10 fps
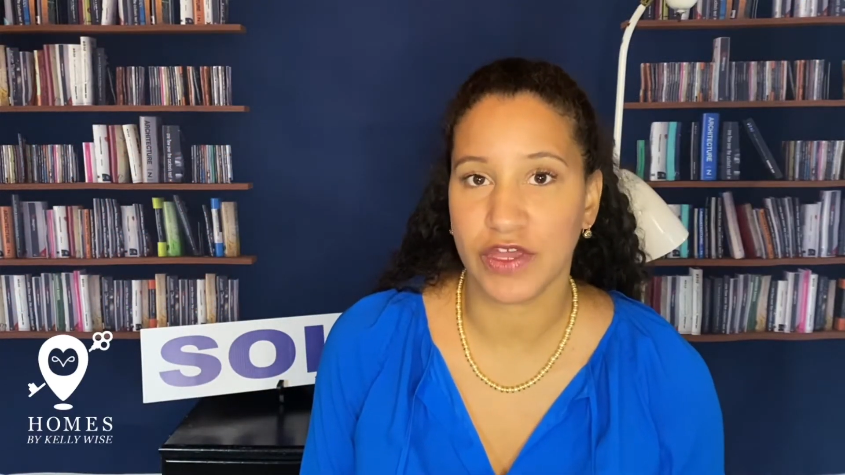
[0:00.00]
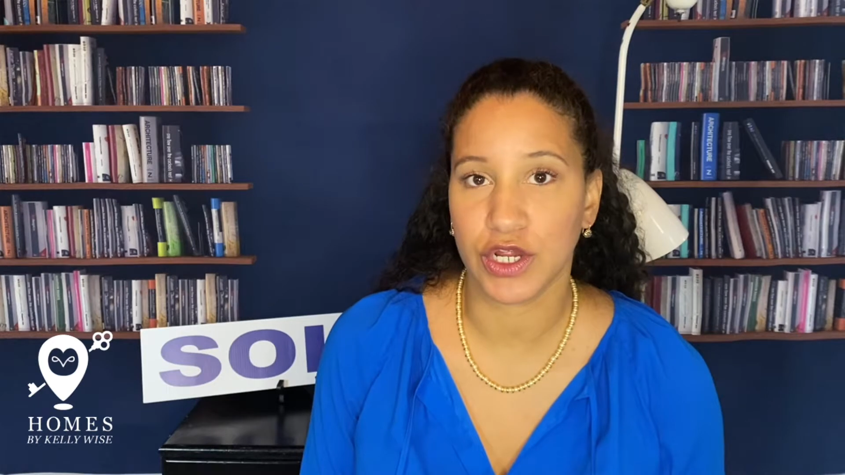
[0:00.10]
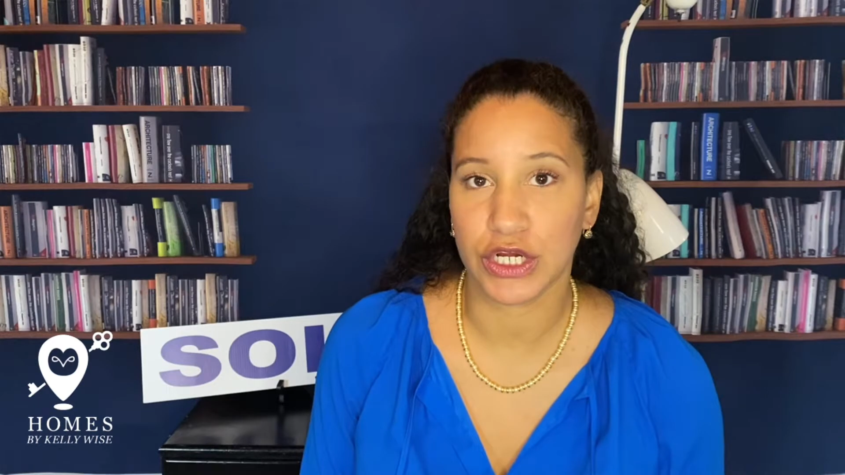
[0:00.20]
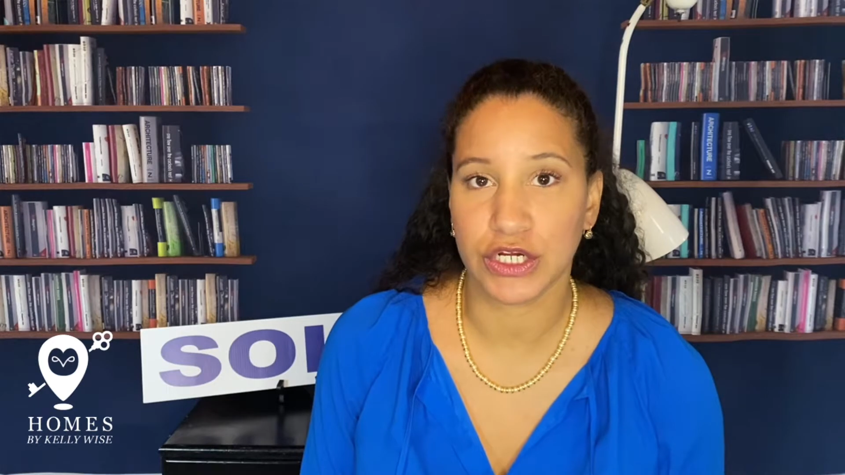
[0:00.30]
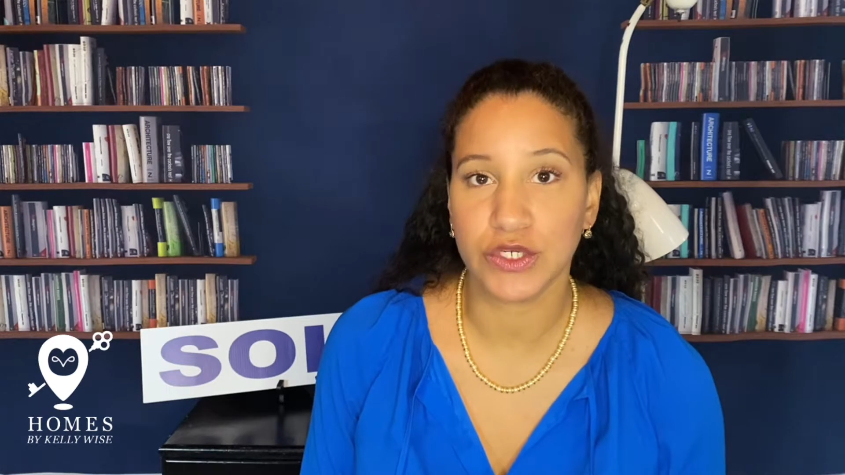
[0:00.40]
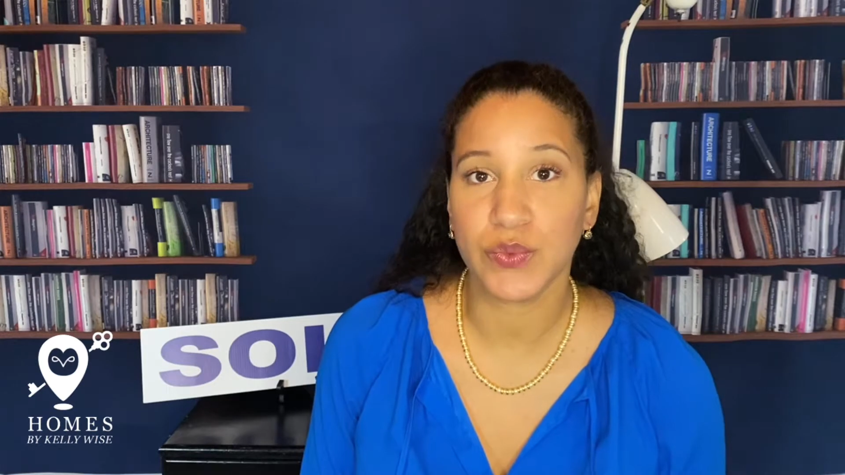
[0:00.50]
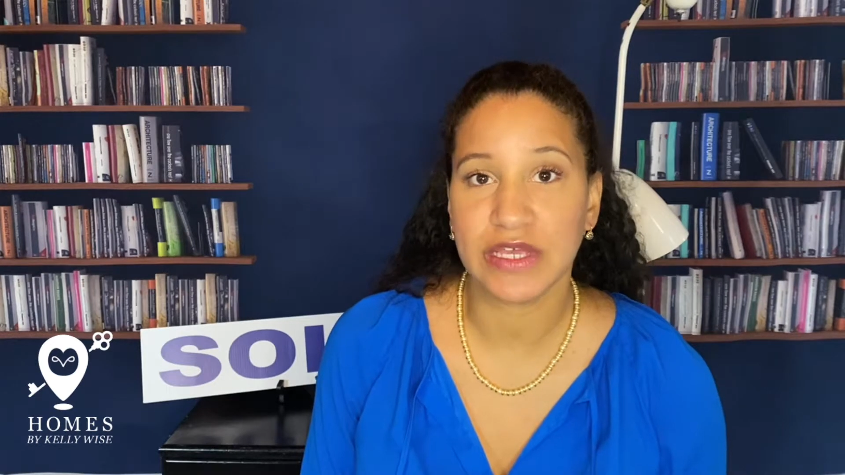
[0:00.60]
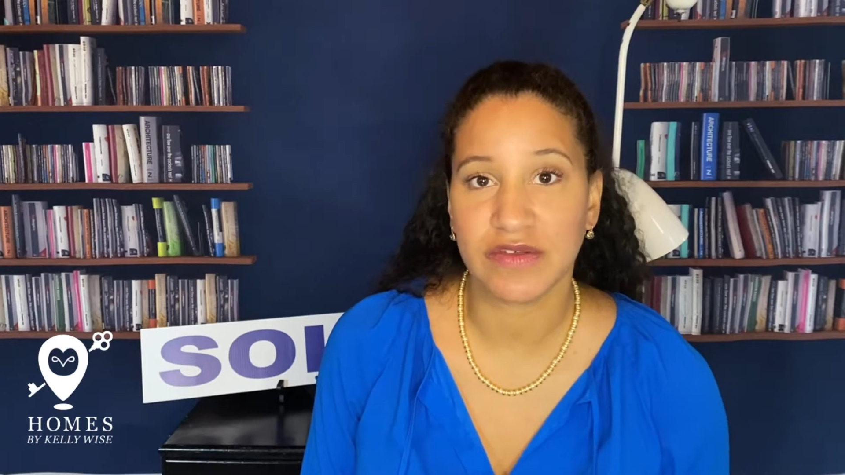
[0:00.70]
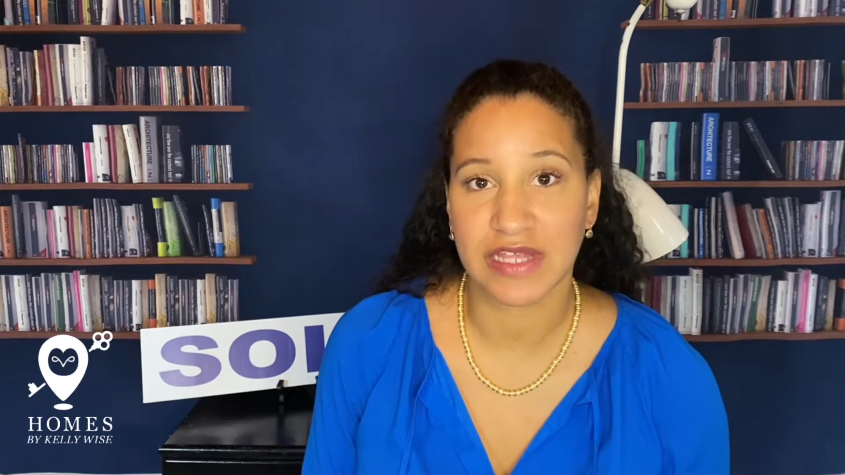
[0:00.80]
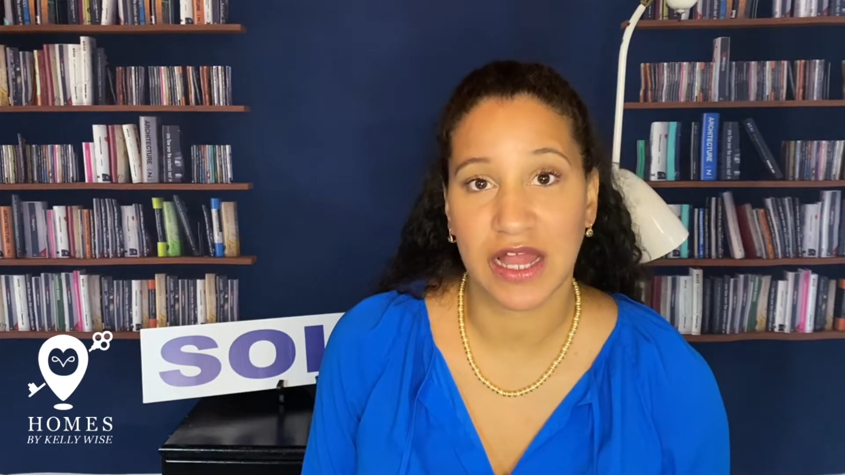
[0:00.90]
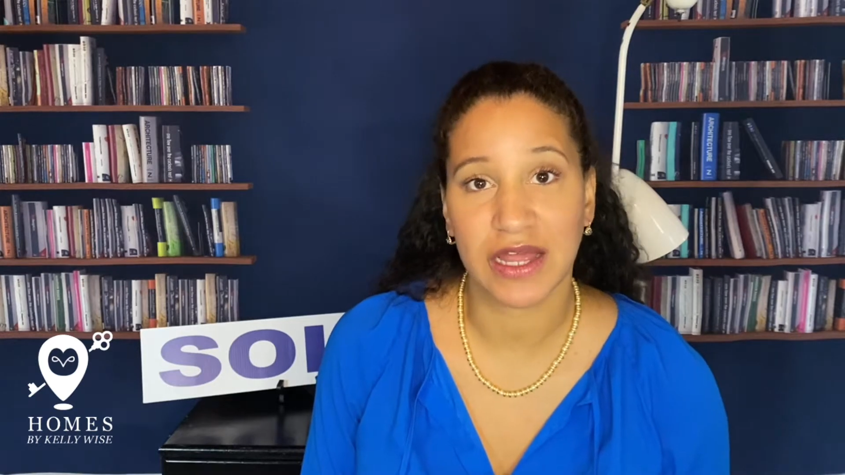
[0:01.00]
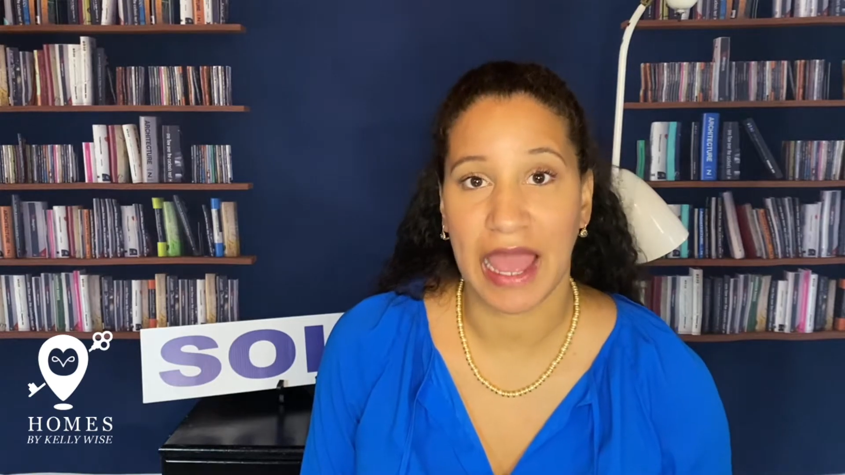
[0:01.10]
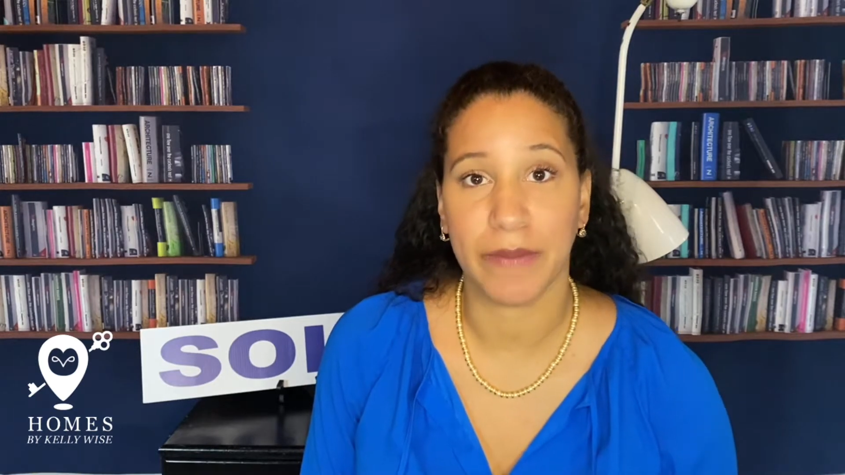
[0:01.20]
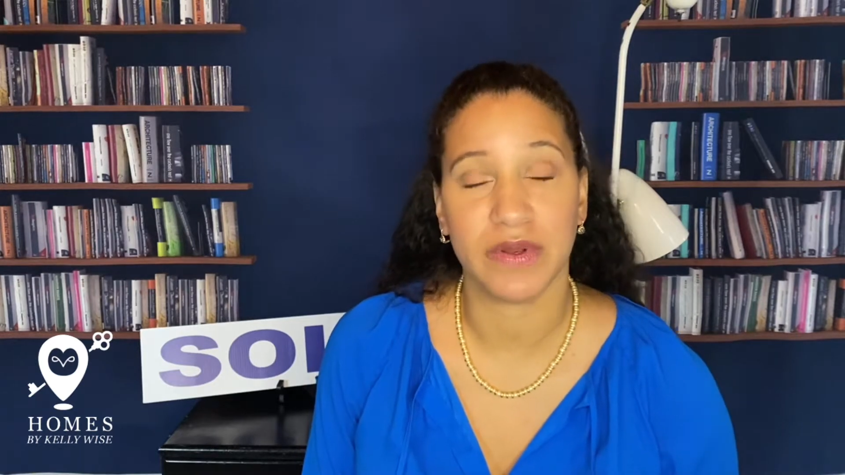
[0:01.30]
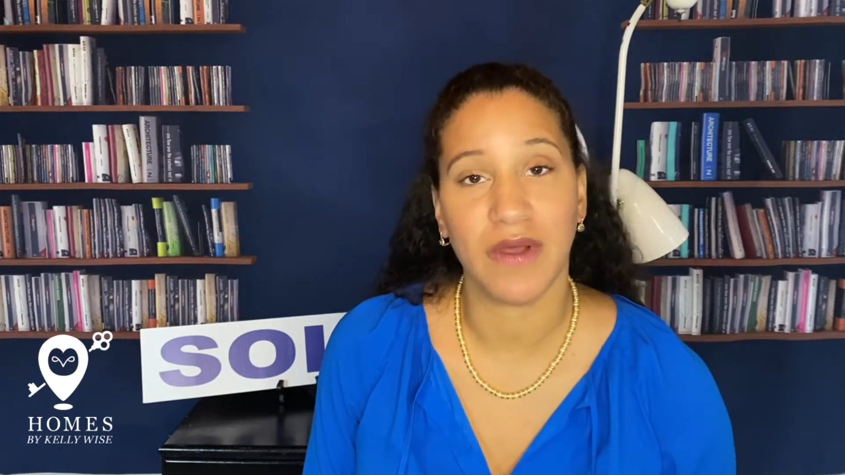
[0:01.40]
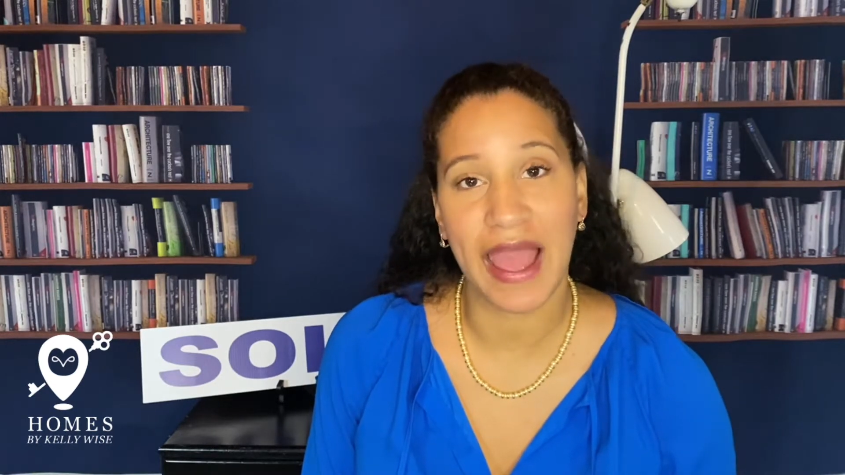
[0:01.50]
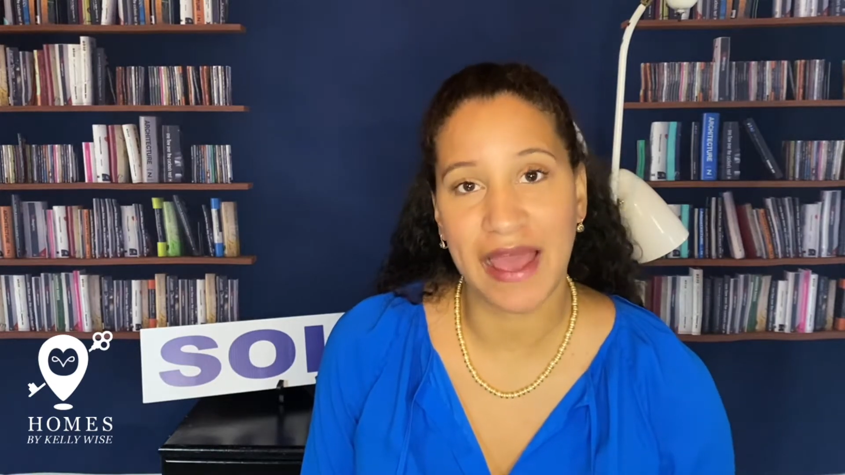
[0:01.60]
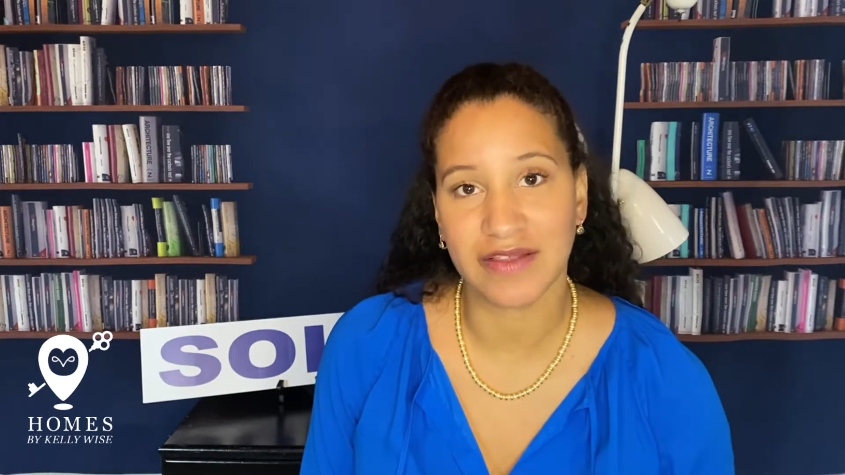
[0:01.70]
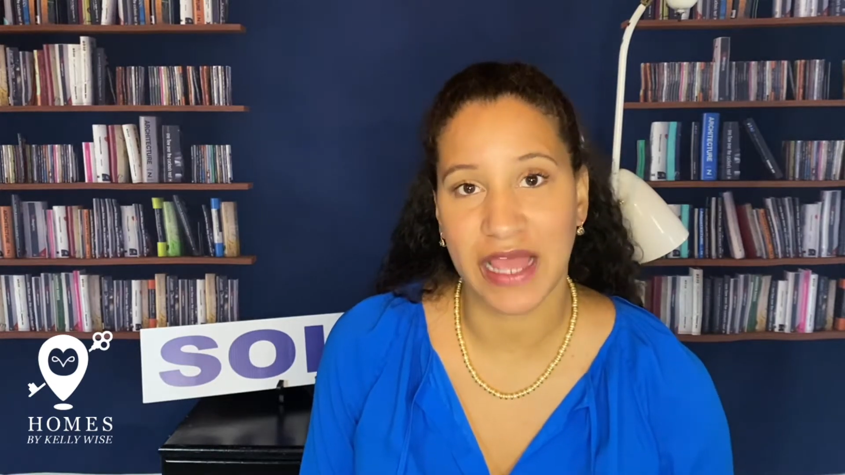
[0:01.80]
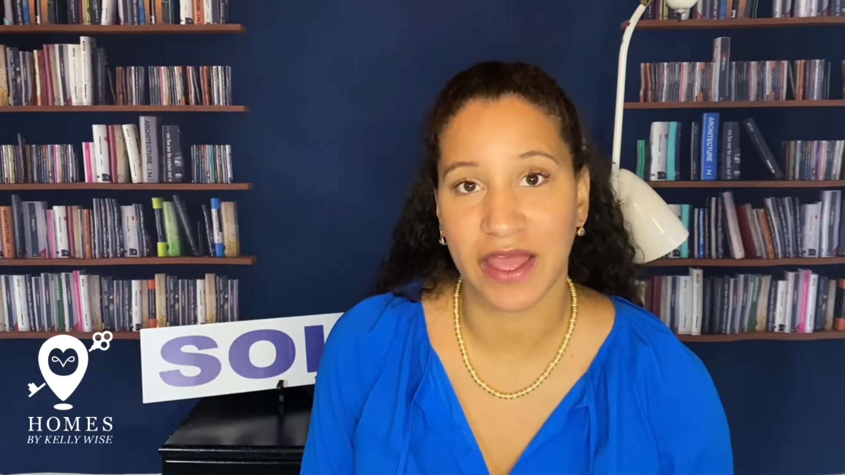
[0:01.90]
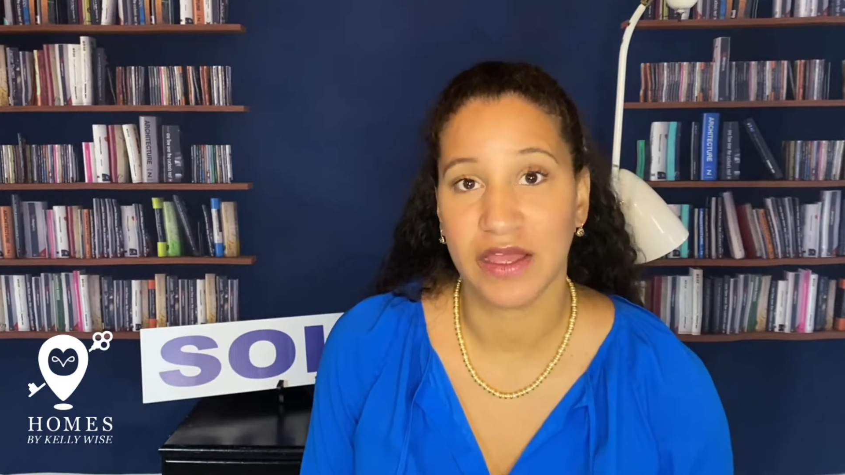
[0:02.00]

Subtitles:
earned when you sell a capital asset.